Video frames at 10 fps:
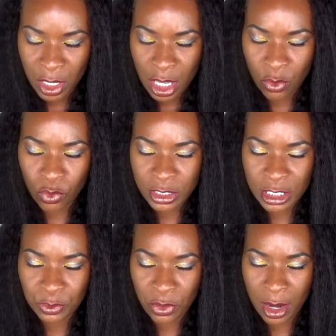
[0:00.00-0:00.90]
And we
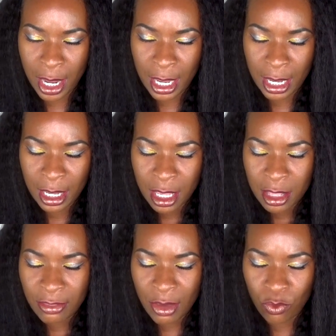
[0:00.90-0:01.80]
just pray
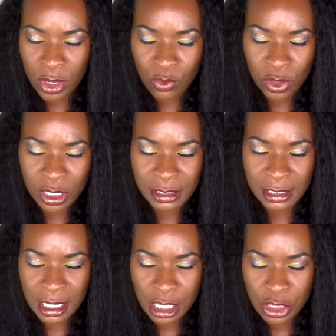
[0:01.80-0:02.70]
that we will
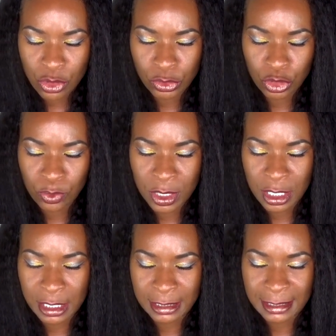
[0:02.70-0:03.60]
continue to be
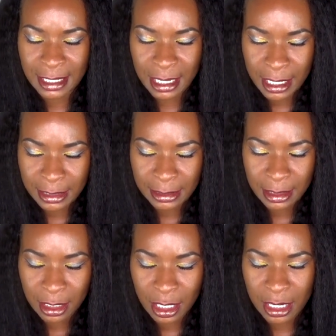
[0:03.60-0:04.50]
content
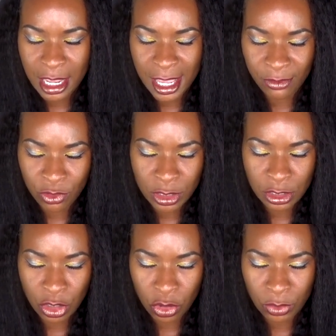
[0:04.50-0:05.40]
in every
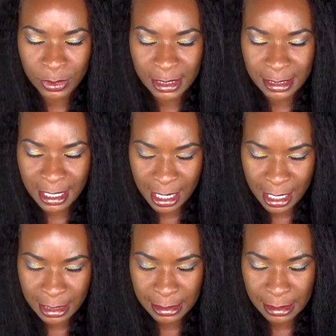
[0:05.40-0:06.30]

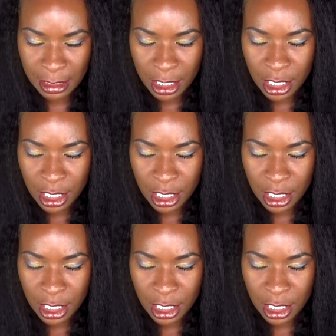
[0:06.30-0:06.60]
circumstance.